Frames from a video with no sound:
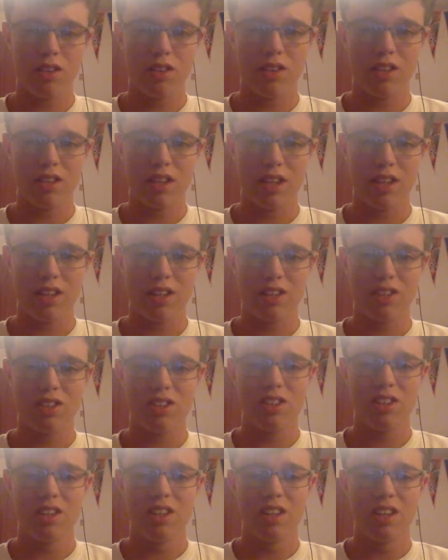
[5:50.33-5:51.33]
the
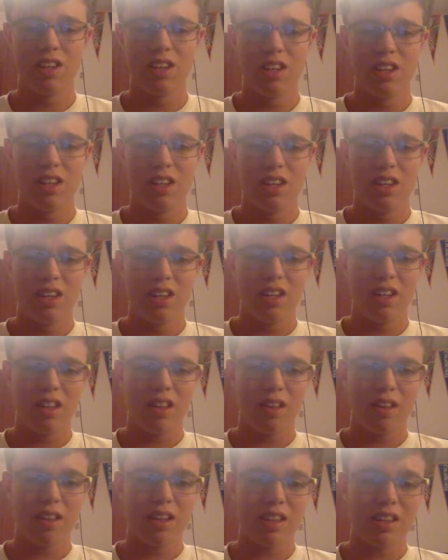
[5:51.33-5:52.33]
Titans.
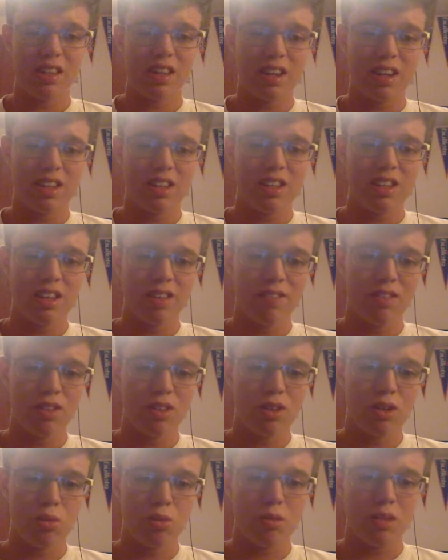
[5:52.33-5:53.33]
It got saved a
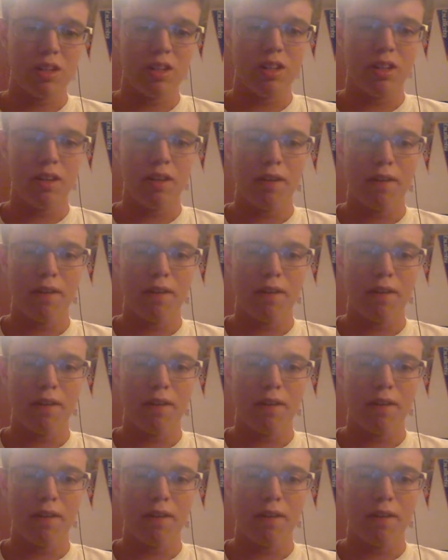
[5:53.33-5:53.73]
little bit,